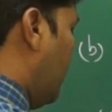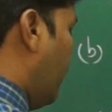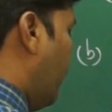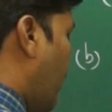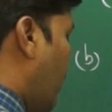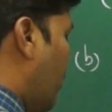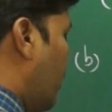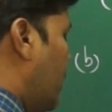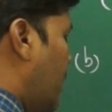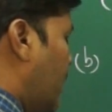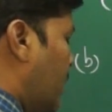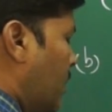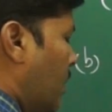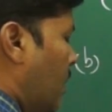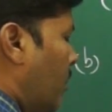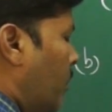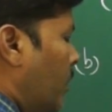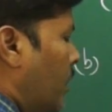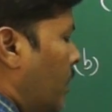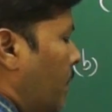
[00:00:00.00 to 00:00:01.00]
the famous
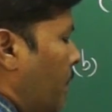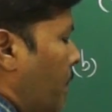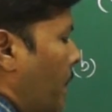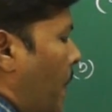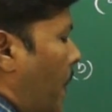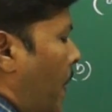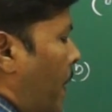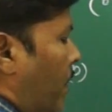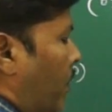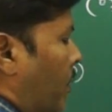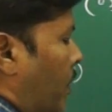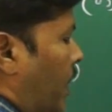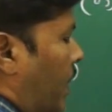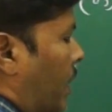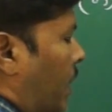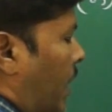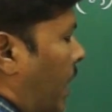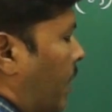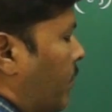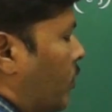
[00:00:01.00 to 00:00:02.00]
example, if you
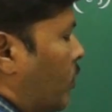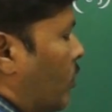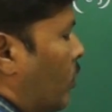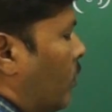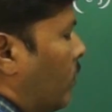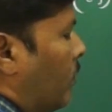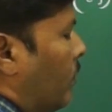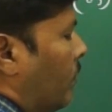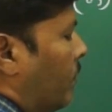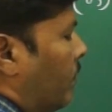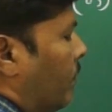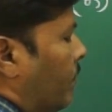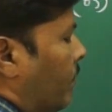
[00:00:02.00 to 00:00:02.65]
take limestone,